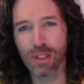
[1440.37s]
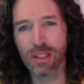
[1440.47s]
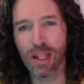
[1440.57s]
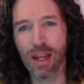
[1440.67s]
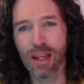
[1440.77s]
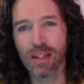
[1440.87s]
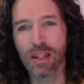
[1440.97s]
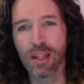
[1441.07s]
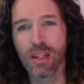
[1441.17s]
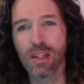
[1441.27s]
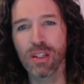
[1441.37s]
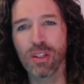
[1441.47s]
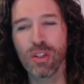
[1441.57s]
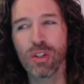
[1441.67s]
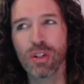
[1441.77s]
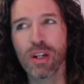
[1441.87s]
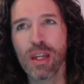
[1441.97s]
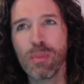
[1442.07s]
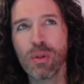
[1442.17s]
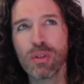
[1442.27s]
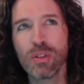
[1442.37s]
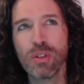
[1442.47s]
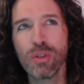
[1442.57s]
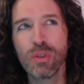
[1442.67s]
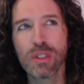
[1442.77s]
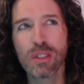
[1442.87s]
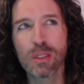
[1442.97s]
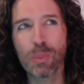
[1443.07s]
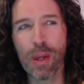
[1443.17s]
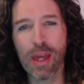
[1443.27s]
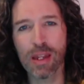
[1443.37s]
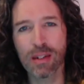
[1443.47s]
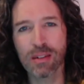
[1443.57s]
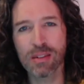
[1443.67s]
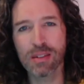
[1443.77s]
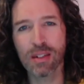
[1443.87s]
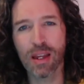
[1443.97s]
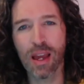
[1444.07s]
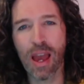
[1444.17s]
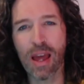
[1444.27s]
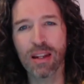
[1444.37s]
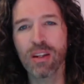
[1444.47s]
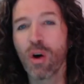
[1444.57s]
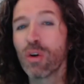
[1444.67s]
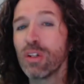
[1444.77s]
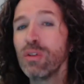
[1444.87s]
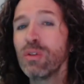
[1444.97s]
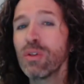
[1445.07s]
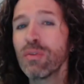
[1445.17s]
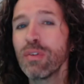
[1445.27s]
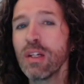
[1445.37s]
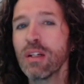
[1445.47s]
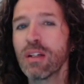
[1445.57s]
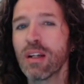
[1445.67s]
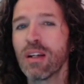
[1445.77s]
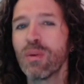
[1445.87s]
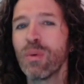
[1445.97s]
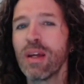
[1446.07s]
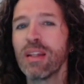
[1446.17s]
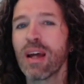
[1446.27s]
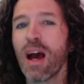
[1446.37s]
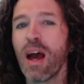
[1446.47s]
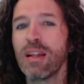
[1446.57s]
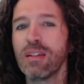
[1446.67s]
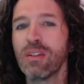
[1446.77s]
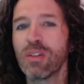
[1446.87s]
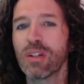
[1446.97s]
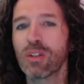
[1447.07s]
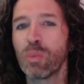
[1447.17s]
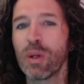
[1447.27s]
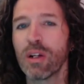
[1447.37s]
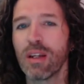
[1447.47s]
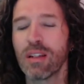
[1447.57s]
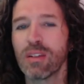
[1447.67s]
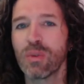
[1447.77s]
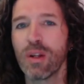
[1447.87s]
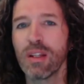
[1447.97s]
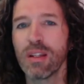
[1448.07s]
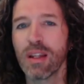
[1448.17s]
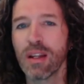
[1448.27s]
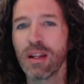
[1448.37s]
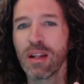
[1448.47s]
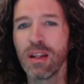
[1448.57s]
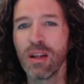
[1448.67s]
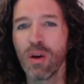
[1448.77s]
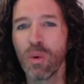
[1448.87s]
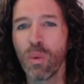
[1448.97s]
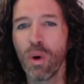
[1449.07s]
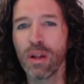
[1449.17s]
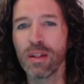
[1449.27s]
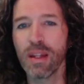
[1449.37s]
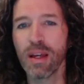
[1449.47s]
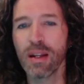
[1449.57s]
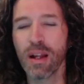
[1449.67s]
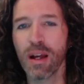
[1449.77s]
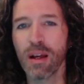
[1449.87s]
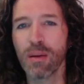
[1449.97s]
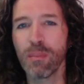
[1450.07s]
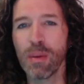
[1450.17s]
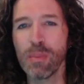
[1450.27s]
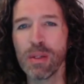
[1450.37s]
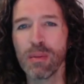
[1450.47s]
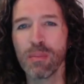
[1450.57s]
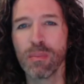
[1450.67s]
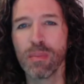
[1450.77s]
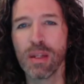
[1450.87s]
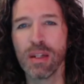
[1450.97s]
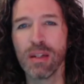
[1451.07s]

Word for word: that you're able to suspend and or use your fear in a way that heightens your experience rather than one that uh, maybe it